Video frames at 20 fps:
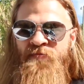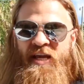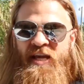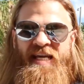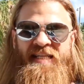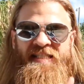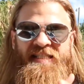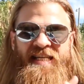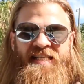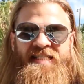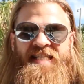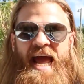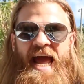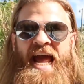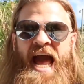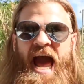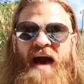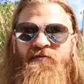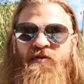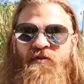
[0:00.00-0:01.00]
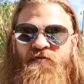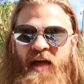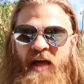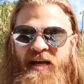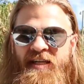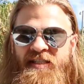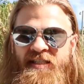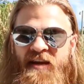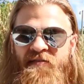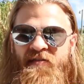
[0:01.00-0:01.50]
it's the day after
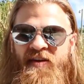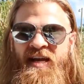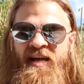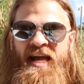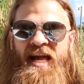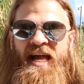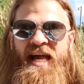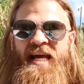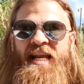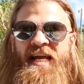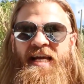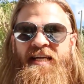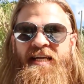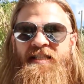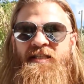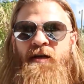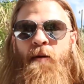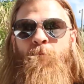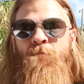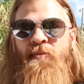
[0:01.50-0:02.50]
Thanksgiving, it is